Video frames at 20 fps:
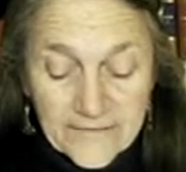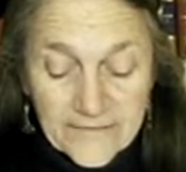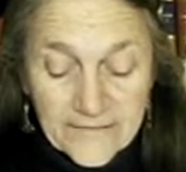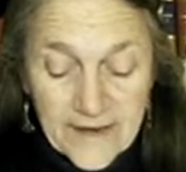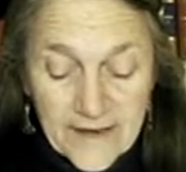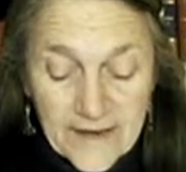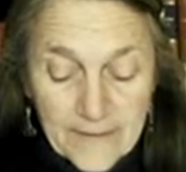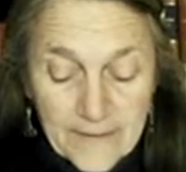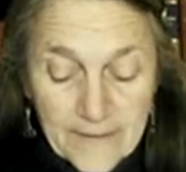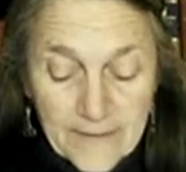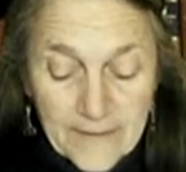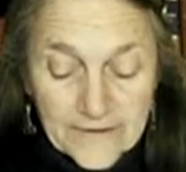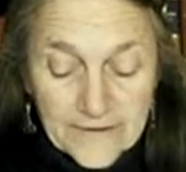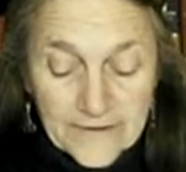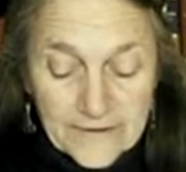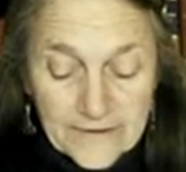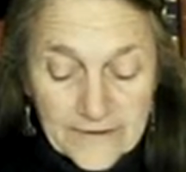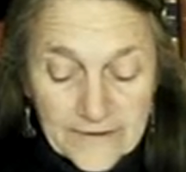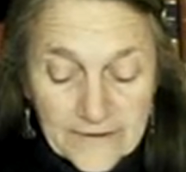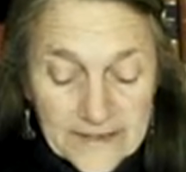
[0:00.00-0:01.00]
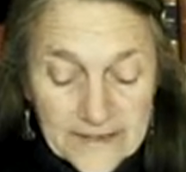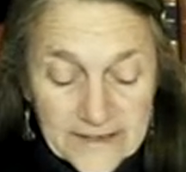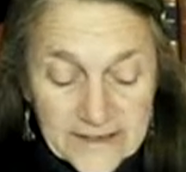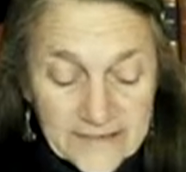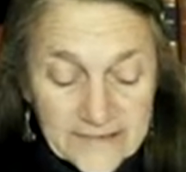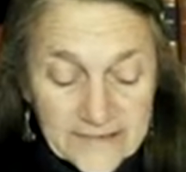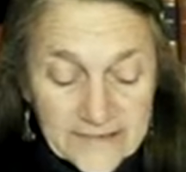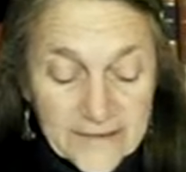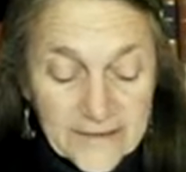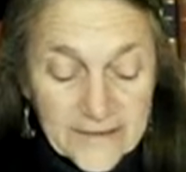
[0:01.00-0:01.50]
the opportunity
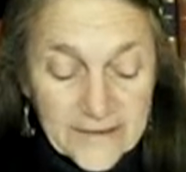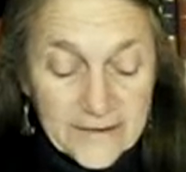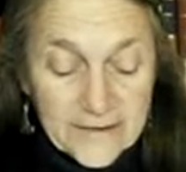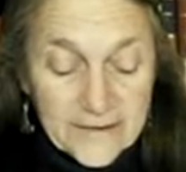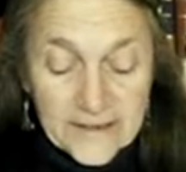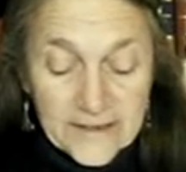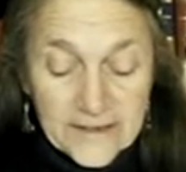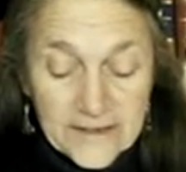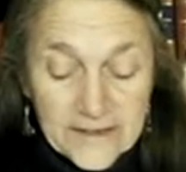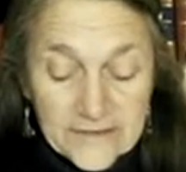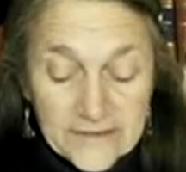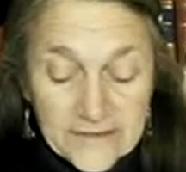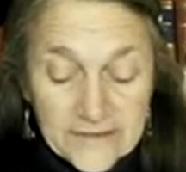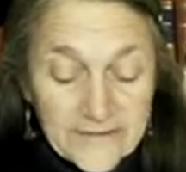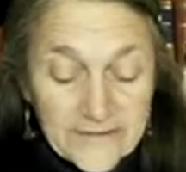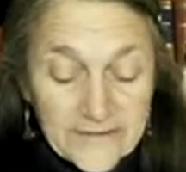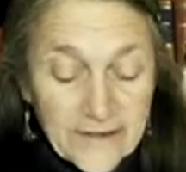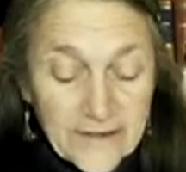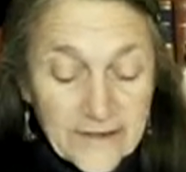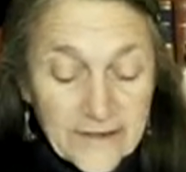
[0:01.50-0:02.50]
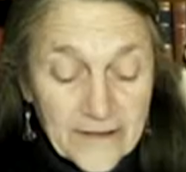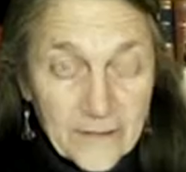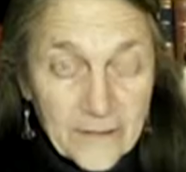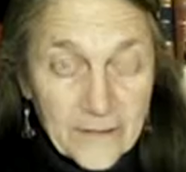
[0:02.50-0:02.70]
to develop